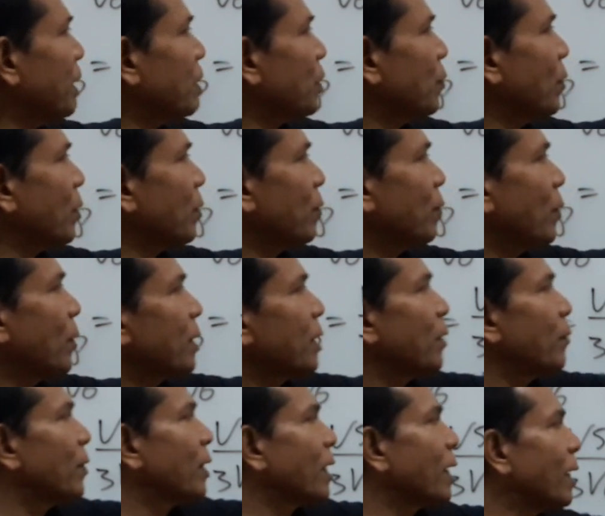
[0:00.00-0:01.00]
square root 40,
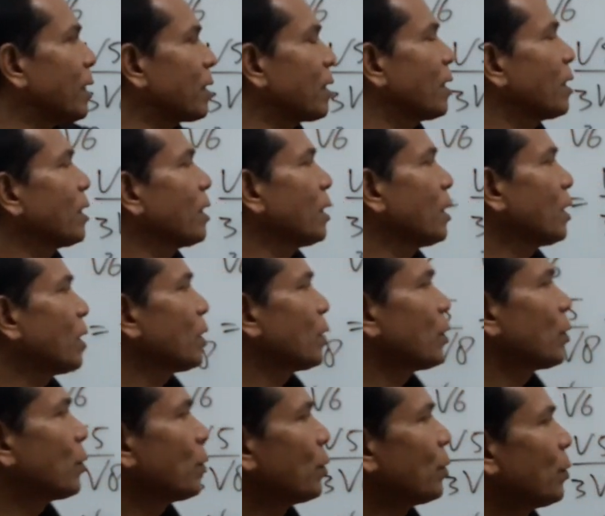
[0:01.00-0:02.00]
we get
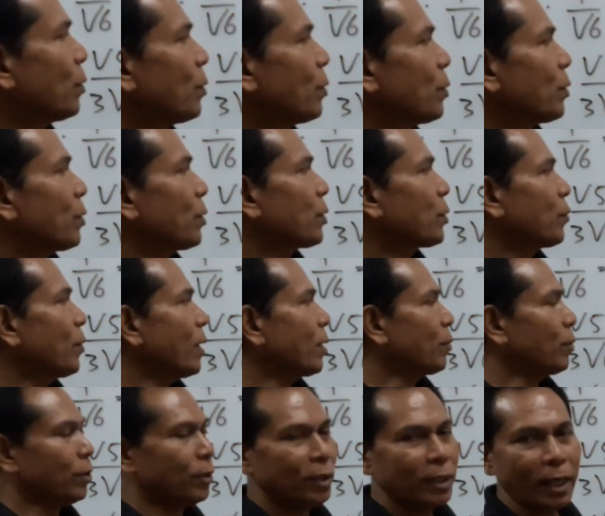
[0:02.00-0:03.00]
2 square
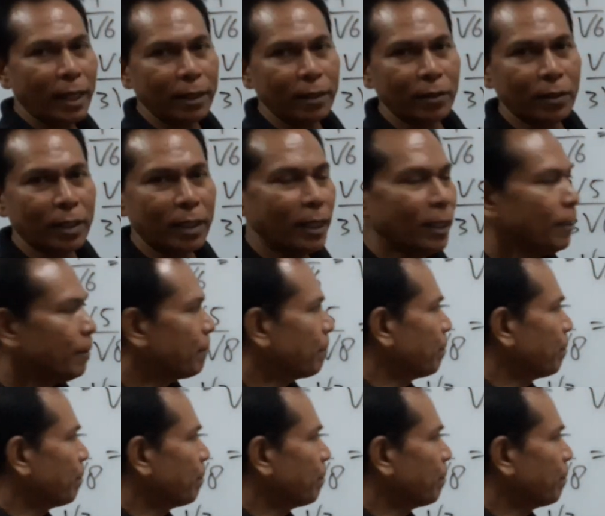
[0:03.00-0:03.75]
root 10. Okay,